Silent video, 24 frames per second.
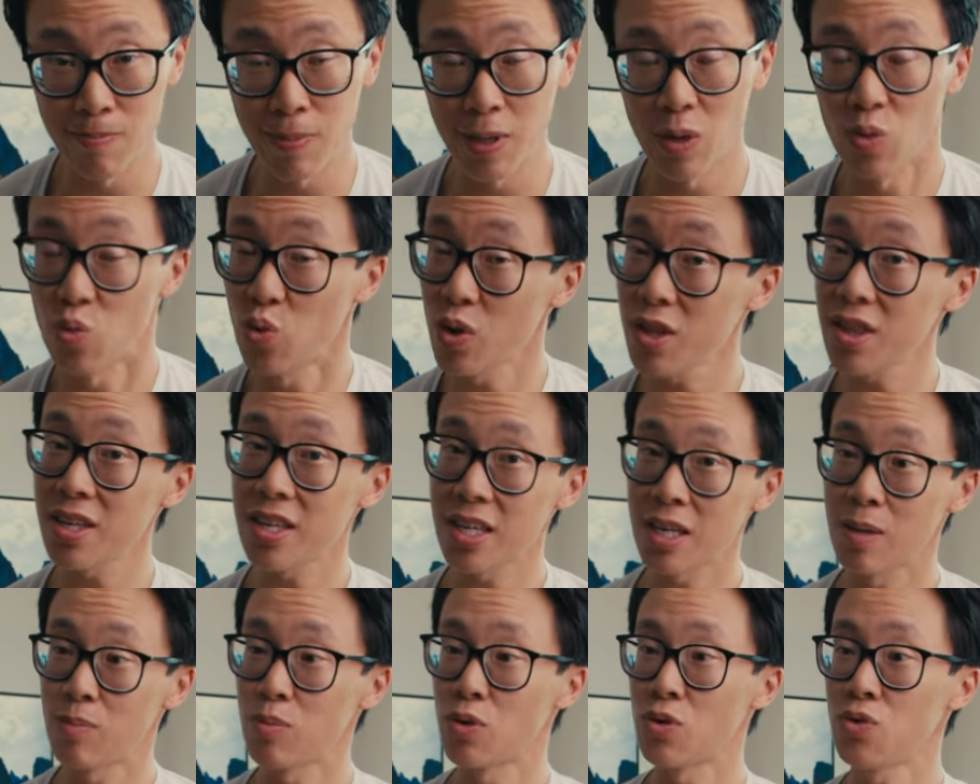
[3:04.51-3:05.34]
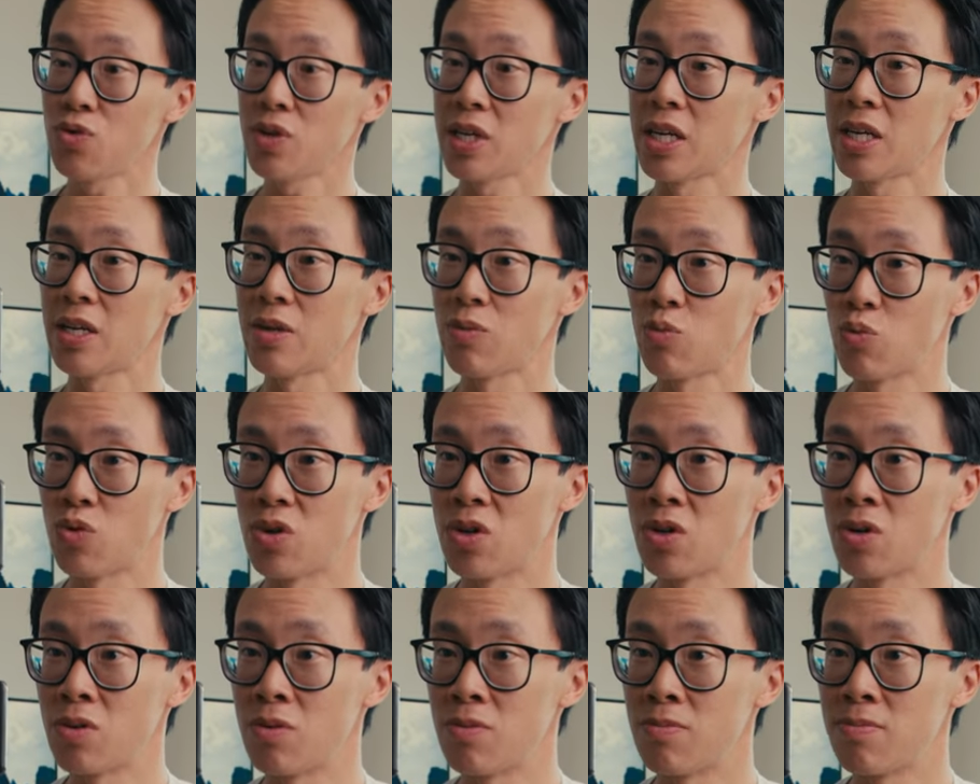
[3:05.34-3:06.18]
But with a gimbal, it
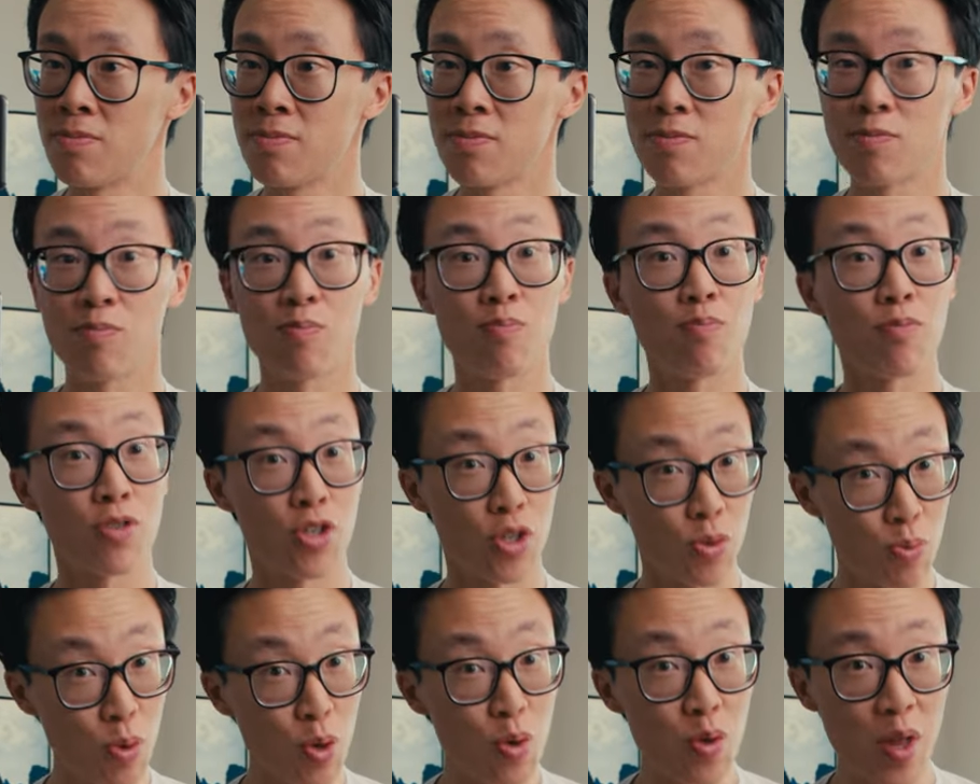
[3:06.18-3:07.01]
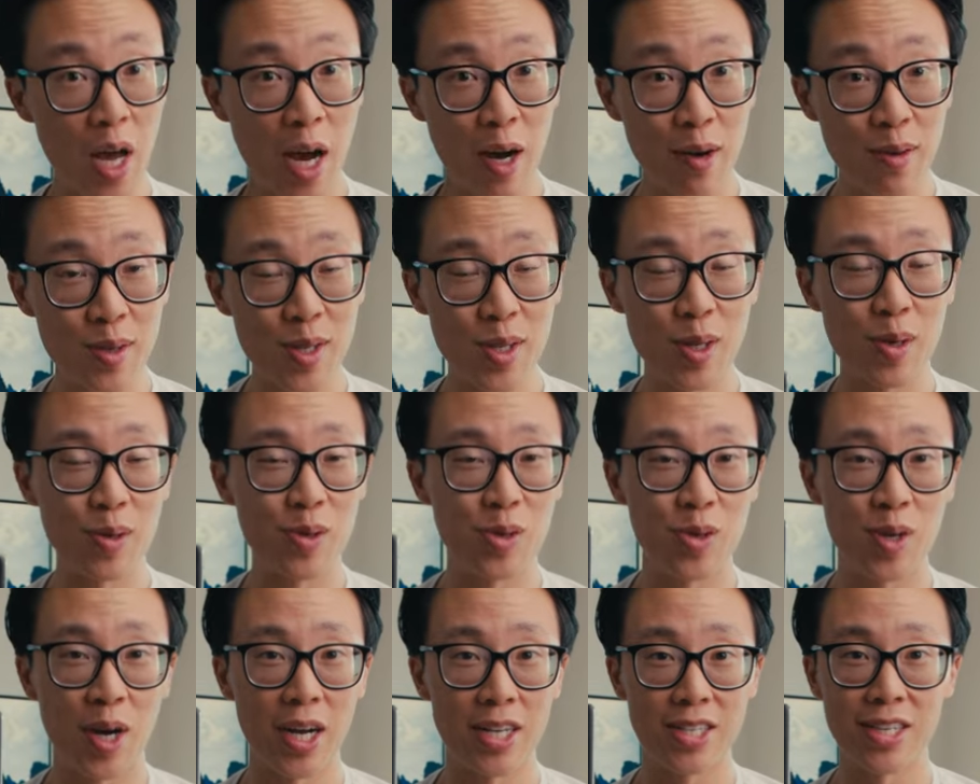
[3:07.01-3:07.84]
will smooth out those
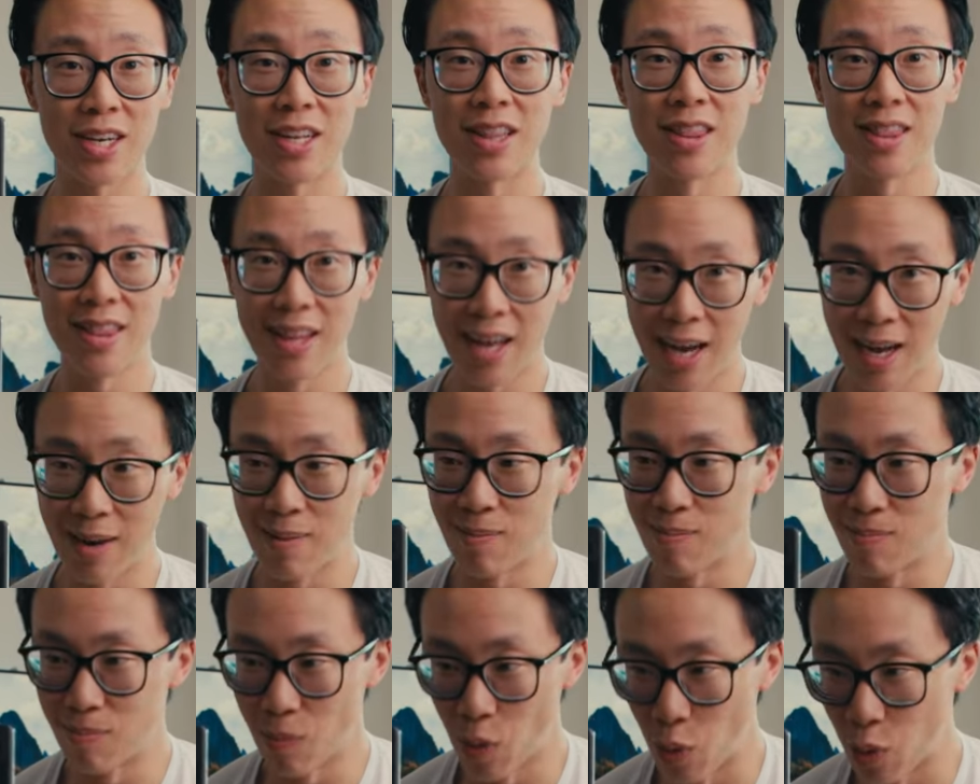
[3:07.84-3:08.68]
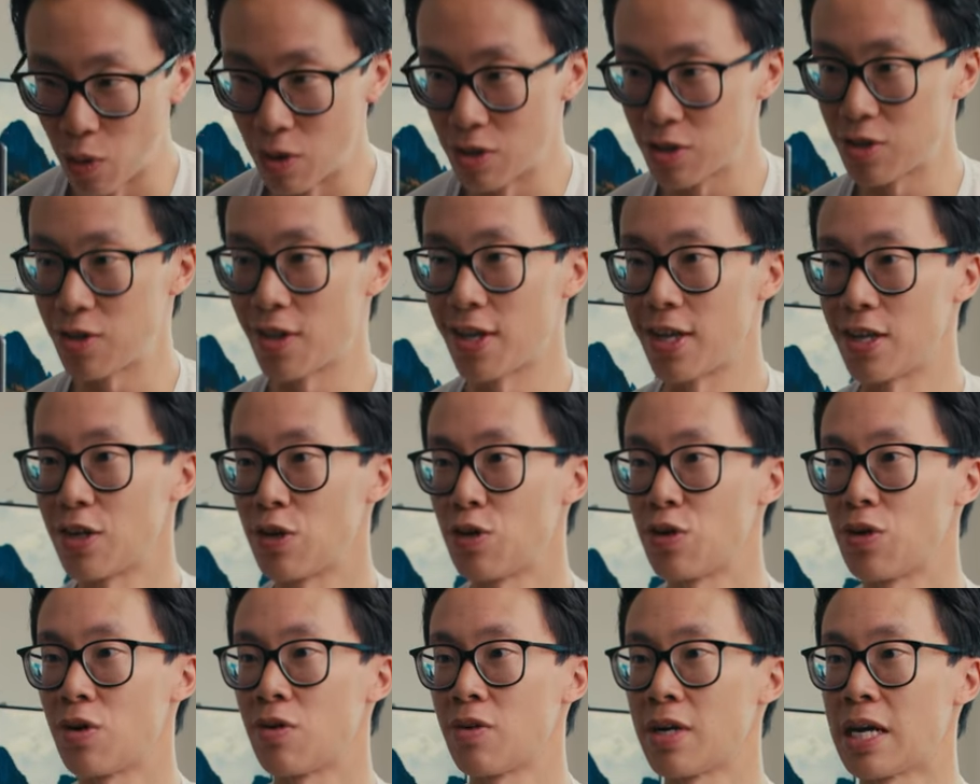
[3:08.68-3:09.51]
shots a lot more so that
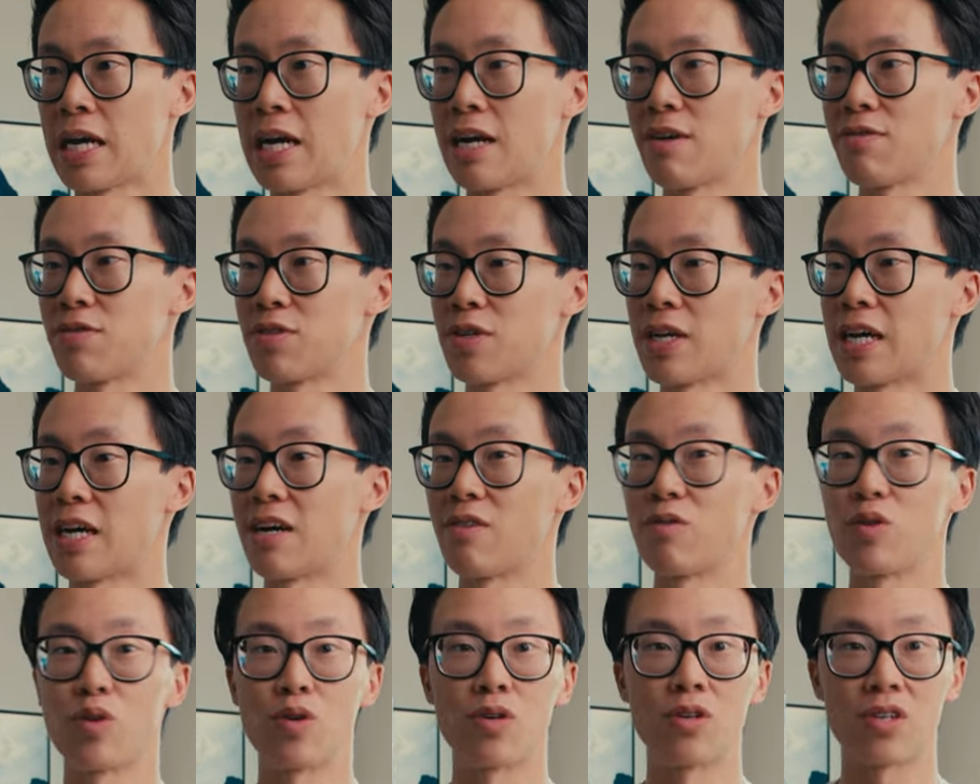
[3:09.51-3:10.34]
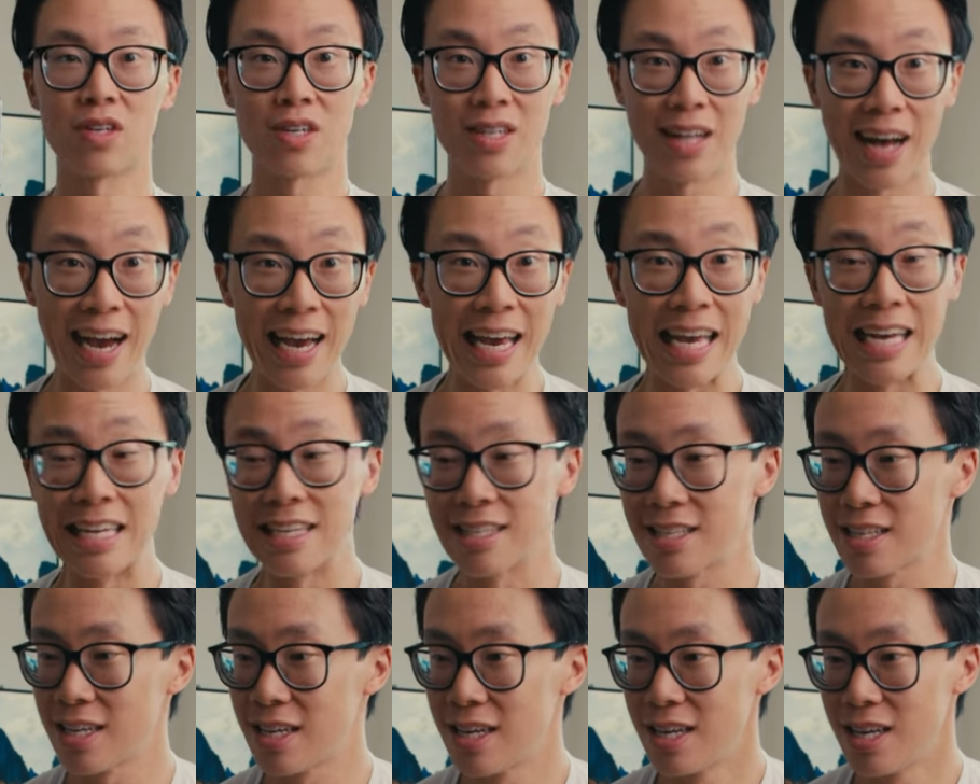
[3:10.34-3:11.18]
you don't have to have your
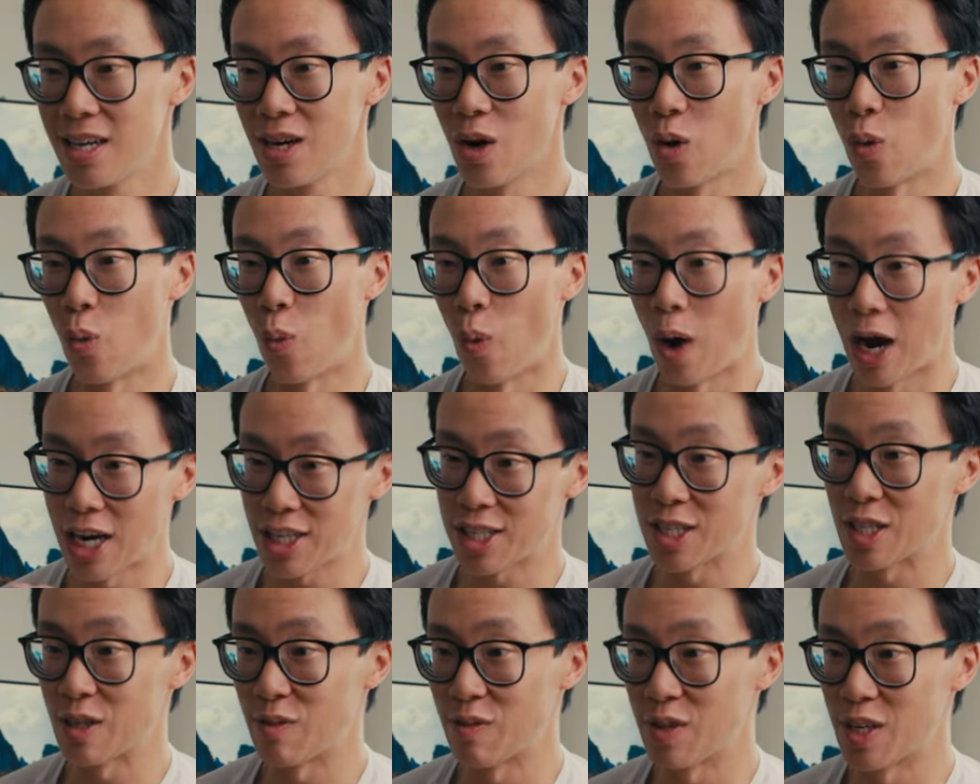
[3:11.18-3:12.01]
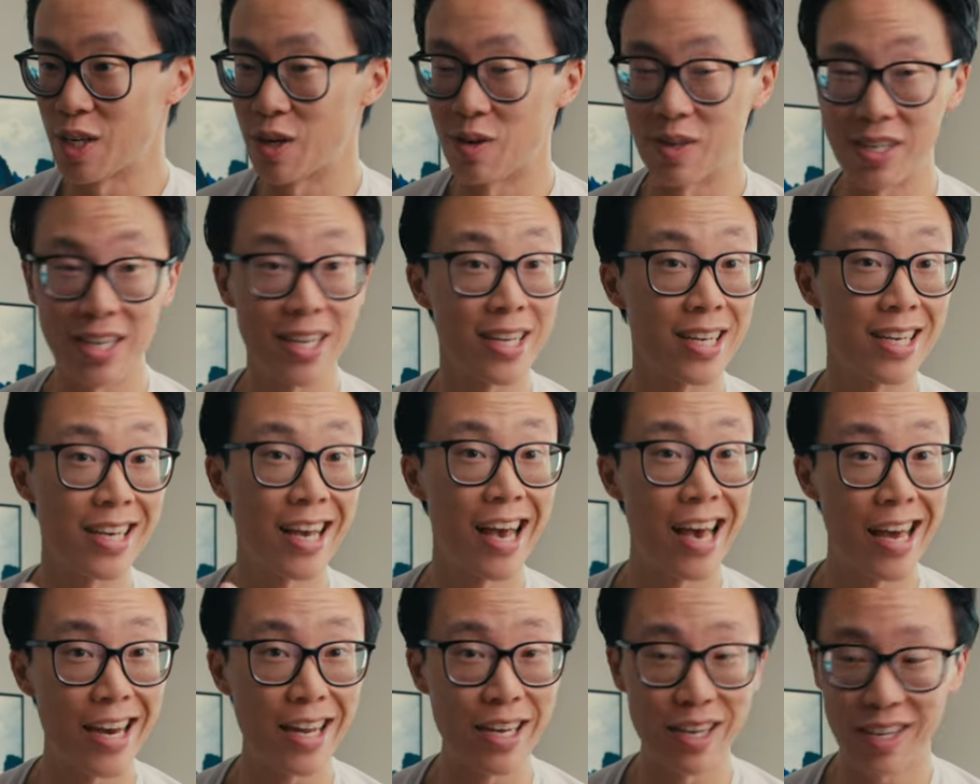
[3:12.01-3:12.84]
client watching the video and getting a
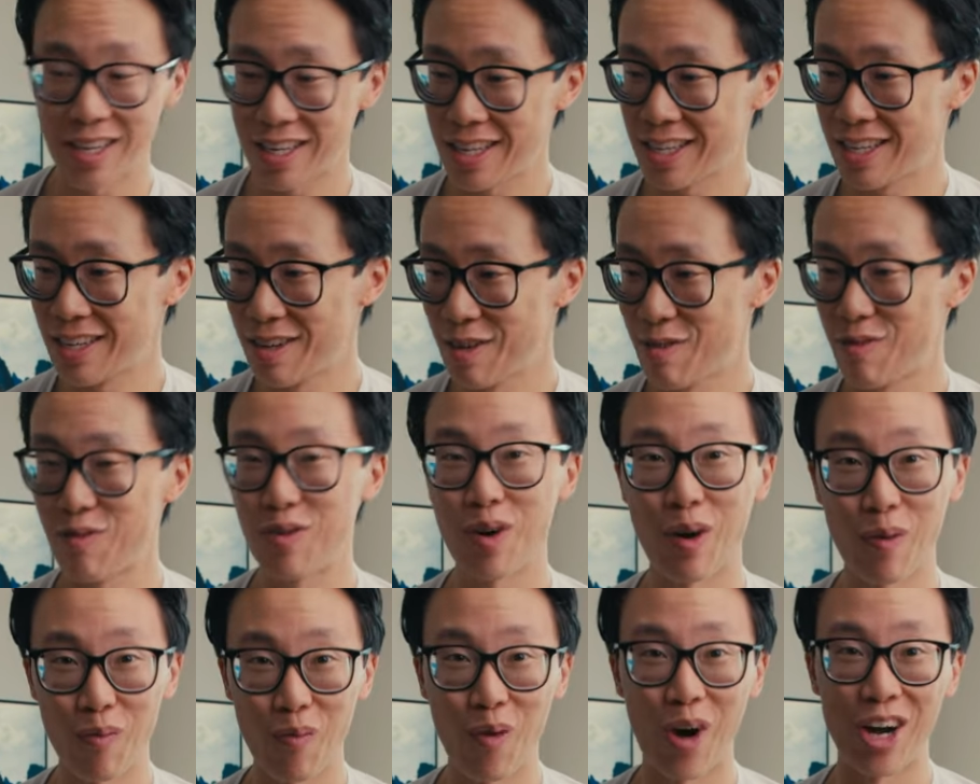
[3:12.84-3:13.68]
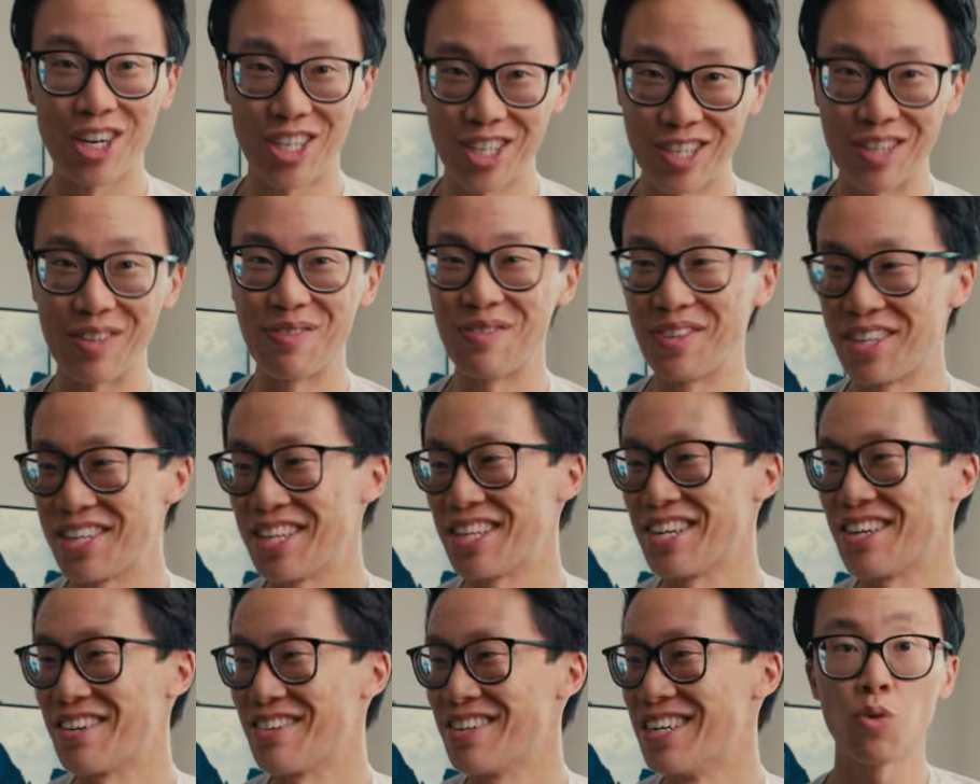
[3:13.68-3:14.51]
headache from watching the
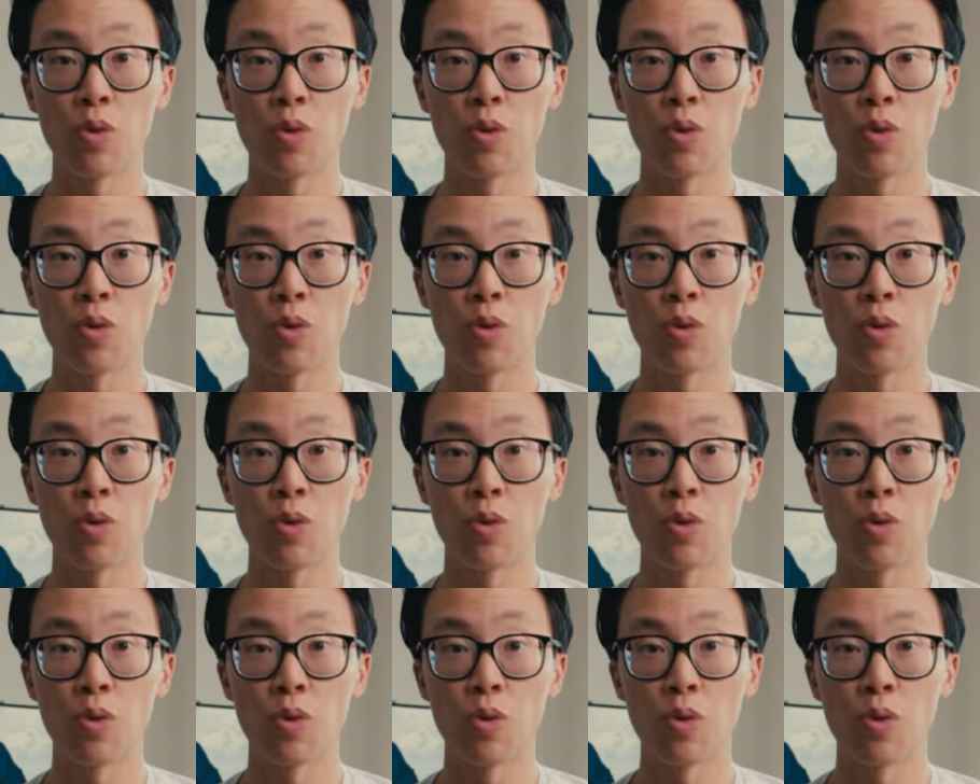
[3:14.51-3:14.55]
video.